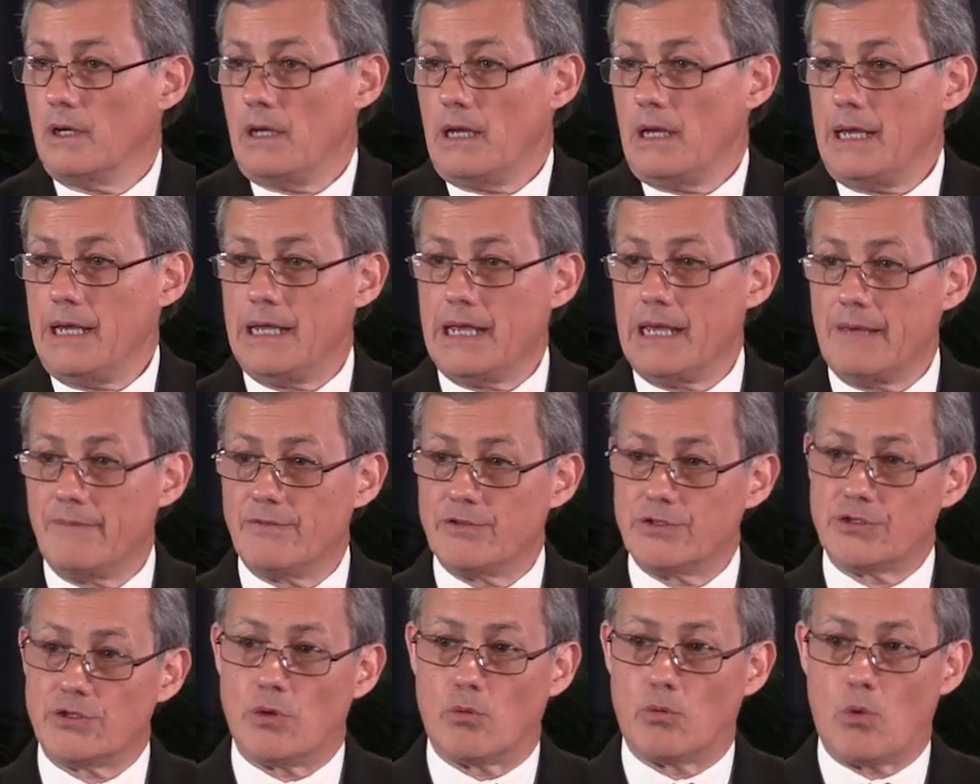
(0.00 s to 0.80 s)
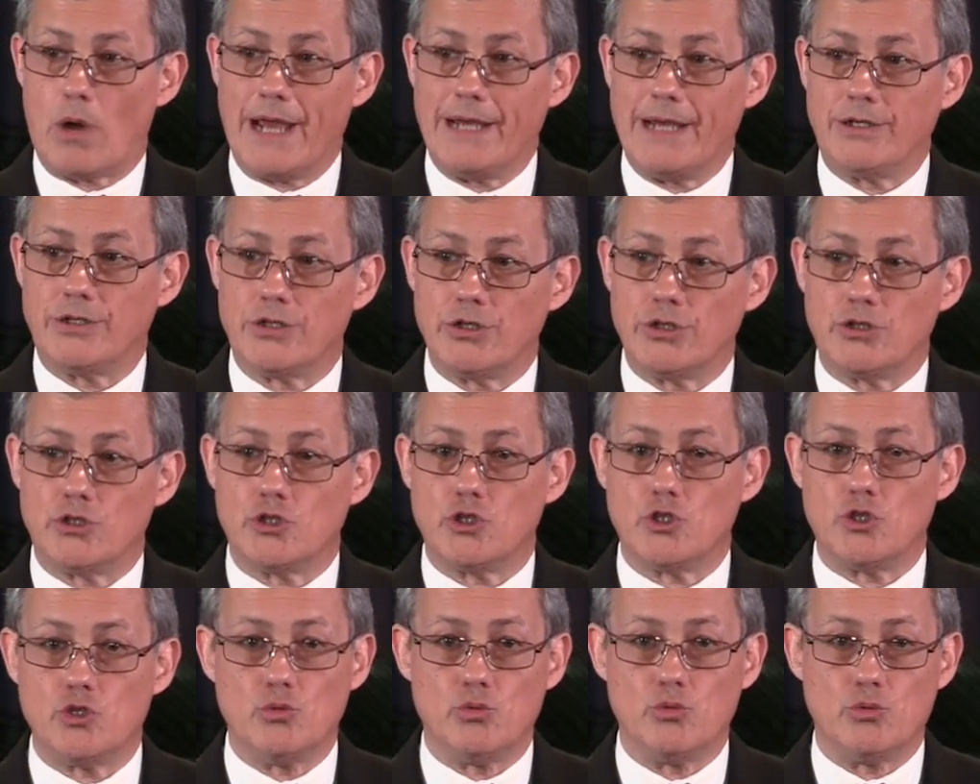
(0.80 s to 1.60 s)
He gave us the right to
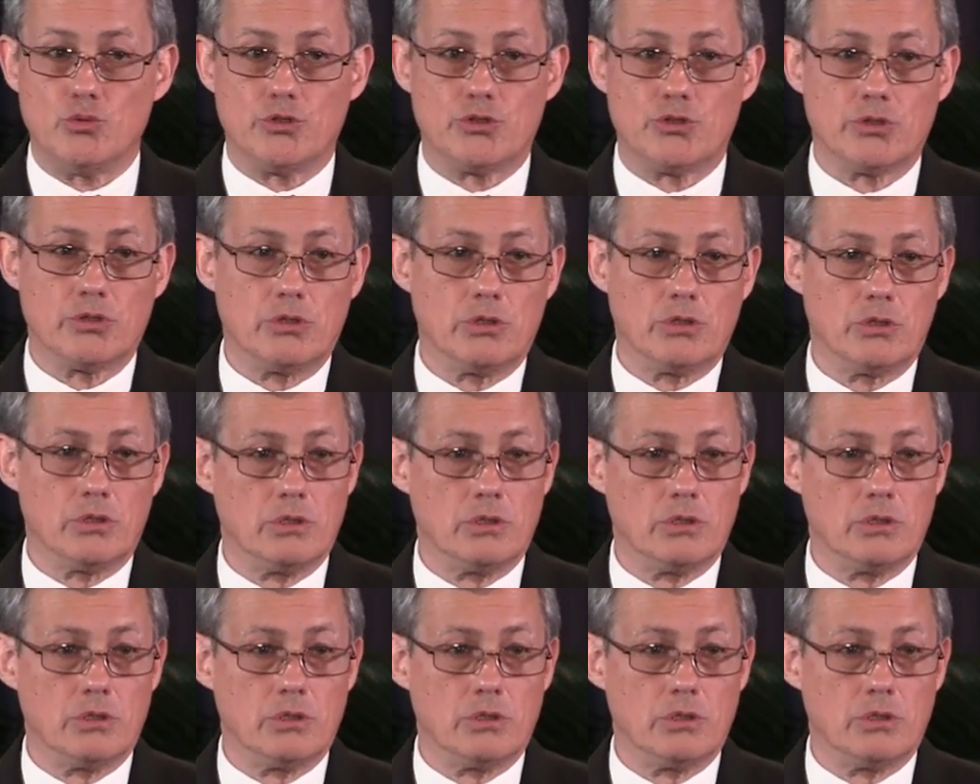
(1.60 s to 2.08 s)
choose.